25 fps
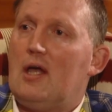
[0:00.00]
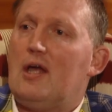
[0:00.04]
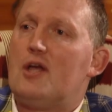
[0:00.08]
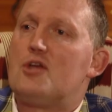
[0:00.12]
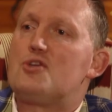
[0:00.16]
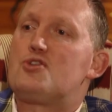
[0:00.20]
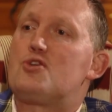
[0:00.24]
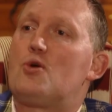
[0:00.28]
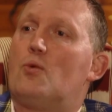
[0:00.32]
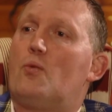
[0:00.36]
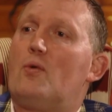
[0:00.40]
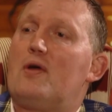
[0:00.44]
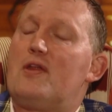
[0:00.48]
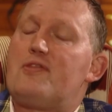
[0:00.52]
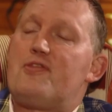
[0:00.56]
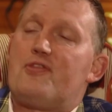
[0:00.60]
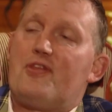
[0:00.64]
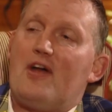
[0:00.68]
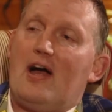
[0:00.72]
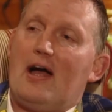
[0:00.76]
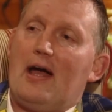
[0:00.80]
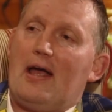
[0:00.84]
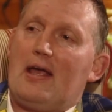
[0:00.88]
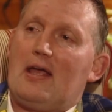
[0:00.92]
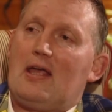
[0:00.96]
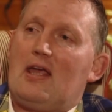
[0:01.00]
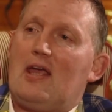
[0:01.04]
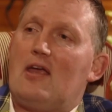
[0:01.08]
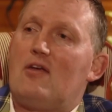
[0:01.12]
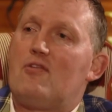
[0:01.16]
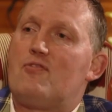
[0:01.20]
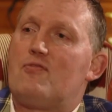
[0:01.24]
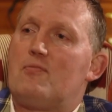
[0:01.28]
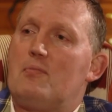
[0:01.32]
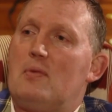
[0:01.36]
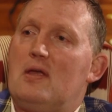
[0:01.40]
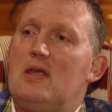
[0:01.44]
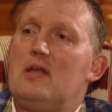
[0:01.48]
So with that, it
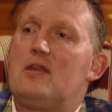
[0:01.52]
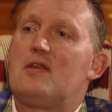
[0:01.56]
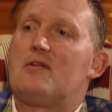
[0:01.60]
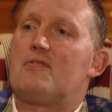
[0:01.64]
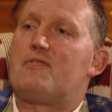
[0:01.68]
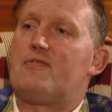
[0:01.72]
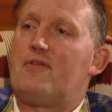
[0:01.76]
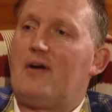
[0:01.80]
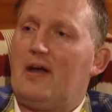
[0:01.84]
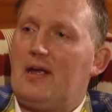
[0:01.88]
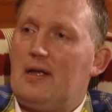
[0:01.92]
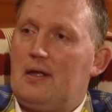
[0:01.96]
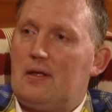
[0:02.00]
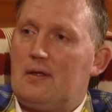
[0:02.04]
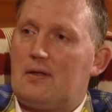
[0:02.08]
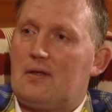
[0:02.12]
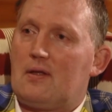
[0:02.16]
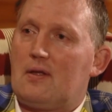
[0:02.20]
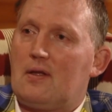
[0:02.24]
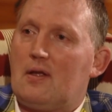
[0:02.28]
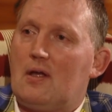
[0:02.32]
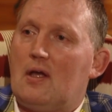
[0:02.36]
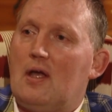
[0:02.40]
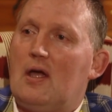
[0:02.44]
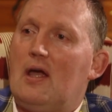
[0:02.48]
gave me the fight.